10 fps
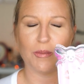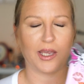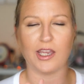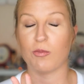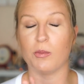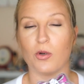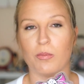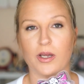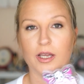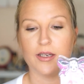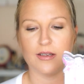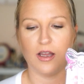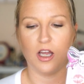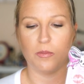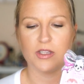I can't remember, but
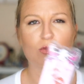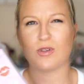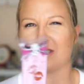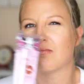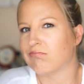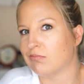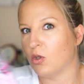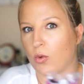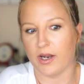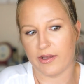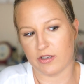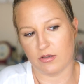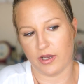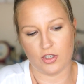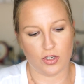um, this was the one I,
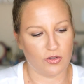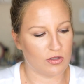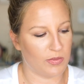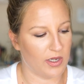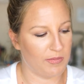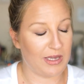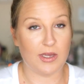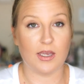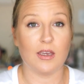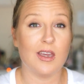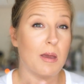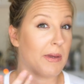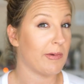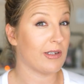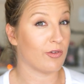I chose, but maybe
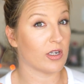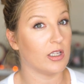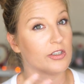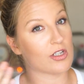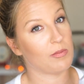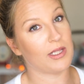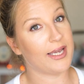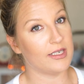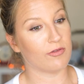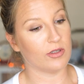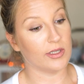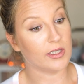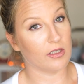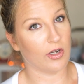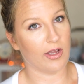maybe different colors applied
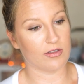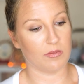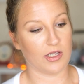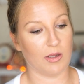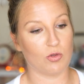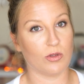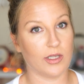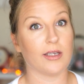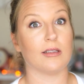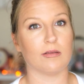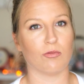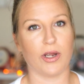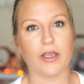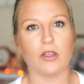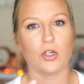differently. You know how sometimes with like
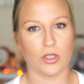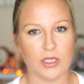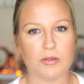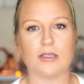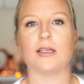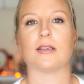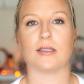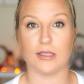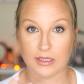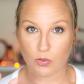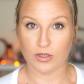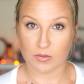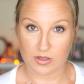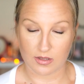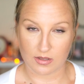regular lipsticks and liquid
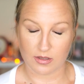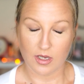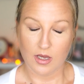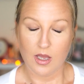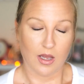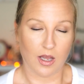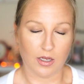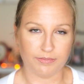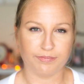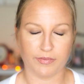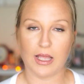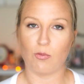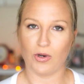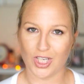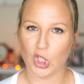lipsticks. um,
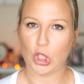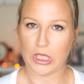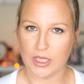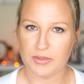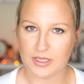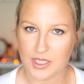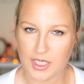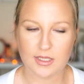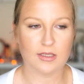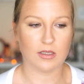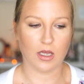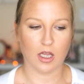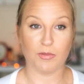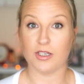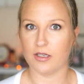regular lipsticks,
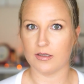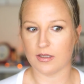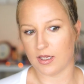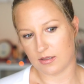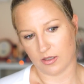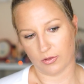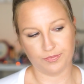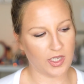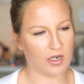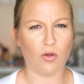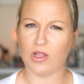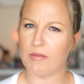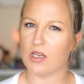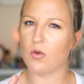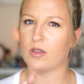uh, it does that. So, I don't know, let
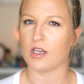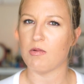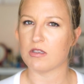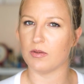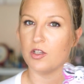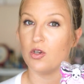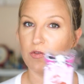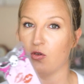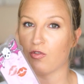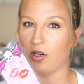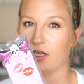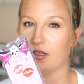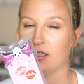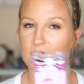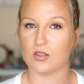me know in the comments below if you've
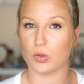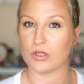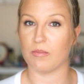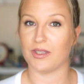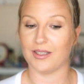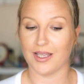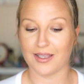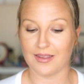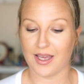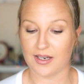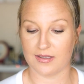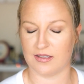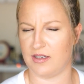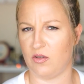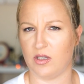tried this or something like that. Is
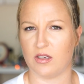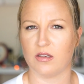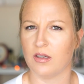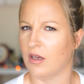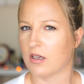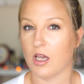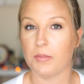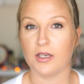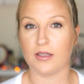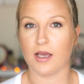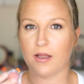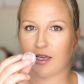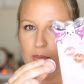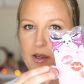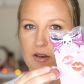this the only company that
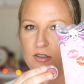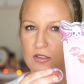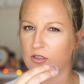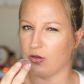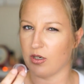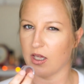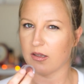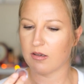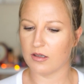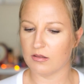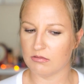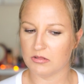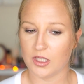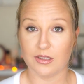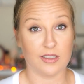like pairs the two together?
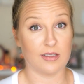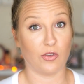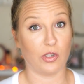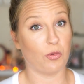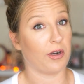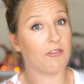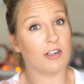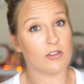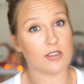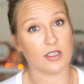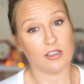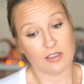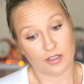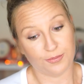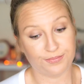This is the only one I've ever seen,
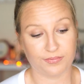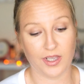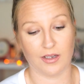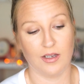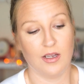so yeah.